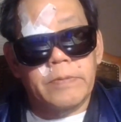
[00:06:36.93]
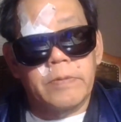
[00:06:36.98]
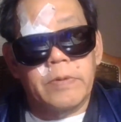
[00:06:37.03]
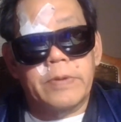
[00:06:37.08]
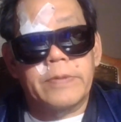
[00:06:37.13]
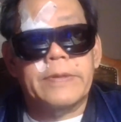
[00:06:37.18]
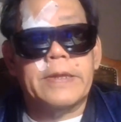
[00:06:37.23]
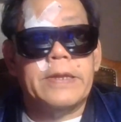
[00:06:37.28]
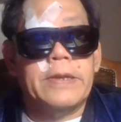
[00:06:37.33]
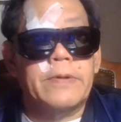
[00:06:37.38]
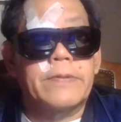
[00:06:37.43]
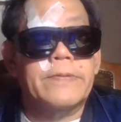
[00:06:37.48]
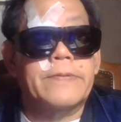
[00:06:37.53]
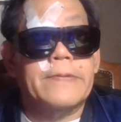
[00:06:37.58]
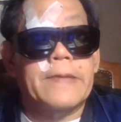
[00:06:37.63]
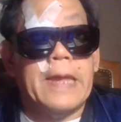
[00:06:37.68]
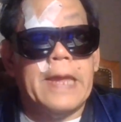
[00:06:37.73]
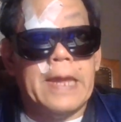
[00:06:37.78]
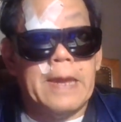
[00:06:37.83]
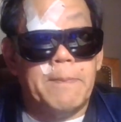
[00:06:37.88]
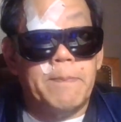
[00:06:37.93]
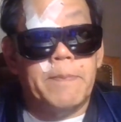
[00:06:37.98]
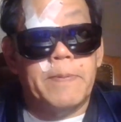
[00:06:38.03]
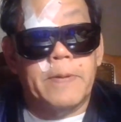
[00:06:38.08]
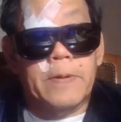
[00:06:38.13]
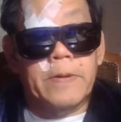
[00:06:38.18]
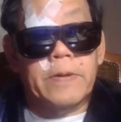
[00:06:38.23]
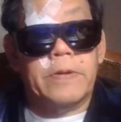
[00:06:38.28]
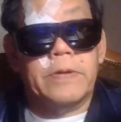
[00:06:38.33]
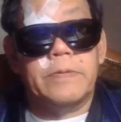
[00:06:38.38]
Well, they don't say a
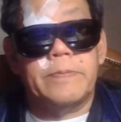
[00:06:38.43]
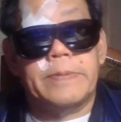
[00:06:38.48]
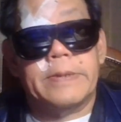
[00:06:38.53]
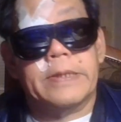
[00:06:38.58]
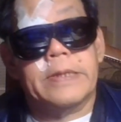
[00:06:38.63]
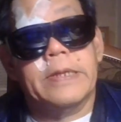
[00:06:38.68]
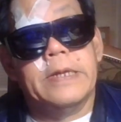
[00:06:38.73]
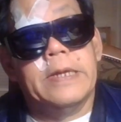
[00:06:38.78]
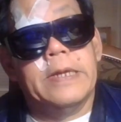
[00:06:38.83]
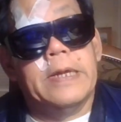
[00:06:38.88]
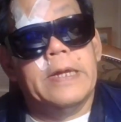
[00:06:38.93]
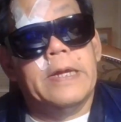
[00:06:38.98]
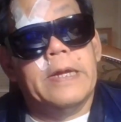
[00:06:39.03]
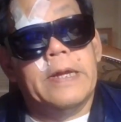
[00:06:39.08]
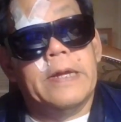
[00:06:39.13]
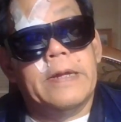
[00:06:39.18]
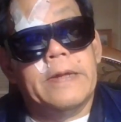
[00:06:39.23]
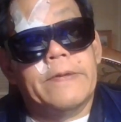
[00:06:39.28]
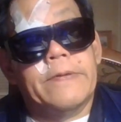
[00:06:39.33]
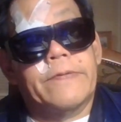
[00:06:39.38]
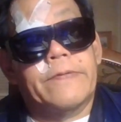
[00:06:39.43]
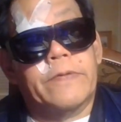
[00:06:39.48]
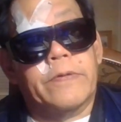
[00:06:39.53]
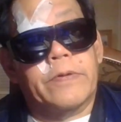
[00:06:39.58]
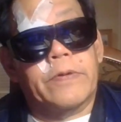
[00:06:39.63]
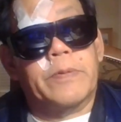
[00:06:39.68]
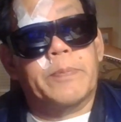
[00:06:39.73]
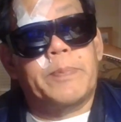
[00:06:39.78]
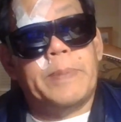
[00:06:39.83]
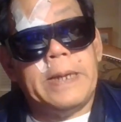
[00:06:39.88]
purge, but
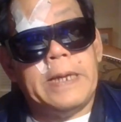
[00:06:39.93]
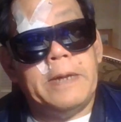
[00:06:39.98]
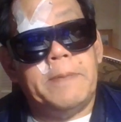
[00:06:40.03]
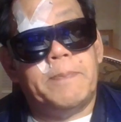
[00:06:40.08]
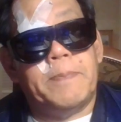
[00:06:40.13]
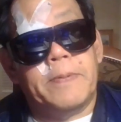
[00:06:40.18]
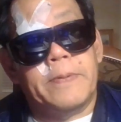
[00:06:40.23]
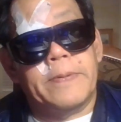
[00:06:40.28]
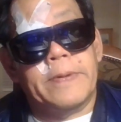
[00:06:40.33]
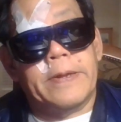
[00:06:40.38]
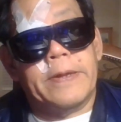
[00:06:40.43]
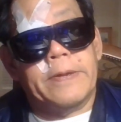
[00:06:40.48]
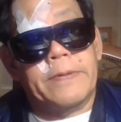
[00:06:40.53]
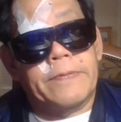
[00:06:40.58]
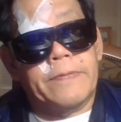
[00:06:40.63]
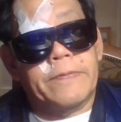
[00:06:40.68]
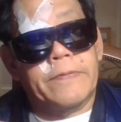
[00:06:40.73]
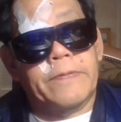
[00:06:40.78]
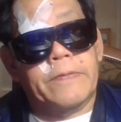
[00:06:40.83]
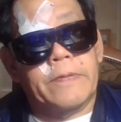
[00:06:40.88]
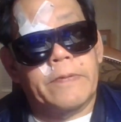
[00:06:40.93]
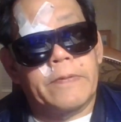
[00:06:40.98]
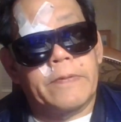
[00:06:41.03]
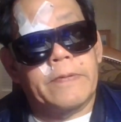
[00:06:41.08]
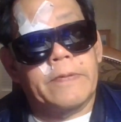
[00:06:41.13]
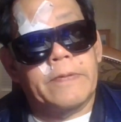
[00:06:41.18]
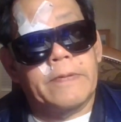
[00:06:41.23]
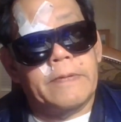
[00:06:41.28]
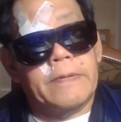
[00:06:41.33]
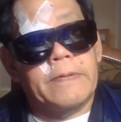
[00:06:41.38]
certain people in
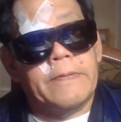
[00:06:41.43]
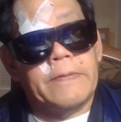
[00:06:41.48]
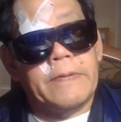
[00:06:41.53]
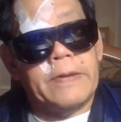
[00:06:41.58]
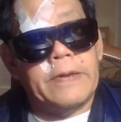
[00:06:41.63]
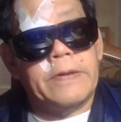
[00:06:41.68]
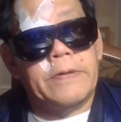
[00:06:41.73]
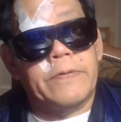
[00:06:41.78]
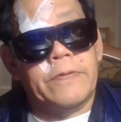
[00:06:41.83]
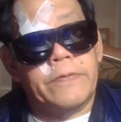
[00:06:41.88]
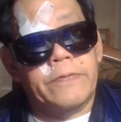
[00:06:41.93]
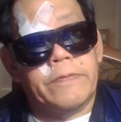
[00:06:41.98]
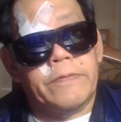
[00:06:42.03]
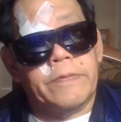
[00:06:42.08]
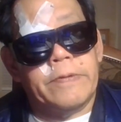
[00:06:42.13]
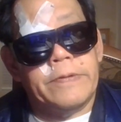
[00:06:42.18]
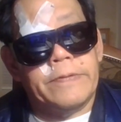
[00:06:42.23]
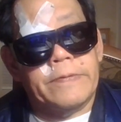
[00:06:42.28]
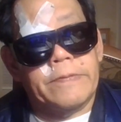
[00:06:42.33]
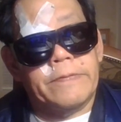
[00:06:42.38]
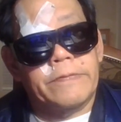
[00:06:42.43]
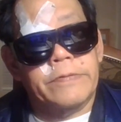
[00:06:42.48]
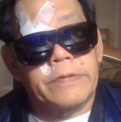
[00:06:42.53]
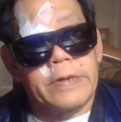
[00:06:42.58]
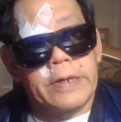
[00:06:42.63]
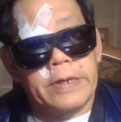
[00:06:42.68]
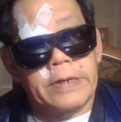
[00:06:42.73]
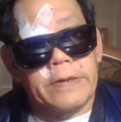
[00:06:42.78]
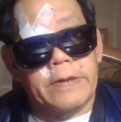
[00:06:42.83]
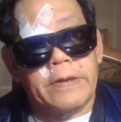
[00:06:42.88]
certain industries in
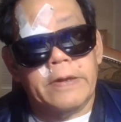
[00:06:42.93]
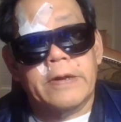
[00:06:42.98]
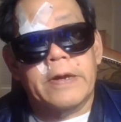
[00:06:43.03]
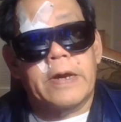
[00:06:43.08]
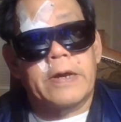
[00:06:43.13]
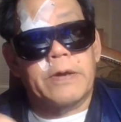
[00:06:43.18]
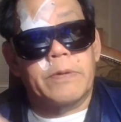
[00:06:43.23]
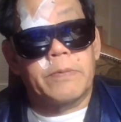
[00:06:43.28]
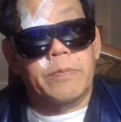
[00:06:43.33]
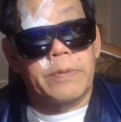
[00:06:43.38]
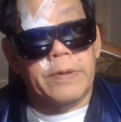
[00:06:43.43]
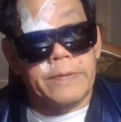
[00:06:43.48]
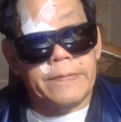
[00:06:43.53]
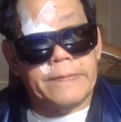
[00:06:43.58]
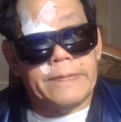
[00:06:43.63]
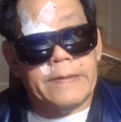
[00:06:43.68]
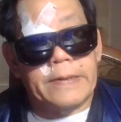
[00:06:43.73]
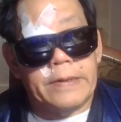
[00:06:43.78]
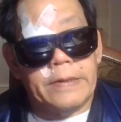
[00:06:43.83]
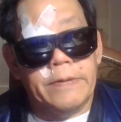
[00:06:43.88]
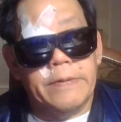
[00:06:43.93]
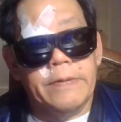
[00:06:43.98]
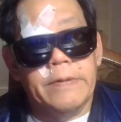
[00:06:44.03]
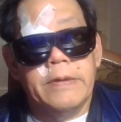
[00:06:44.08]
China got arrested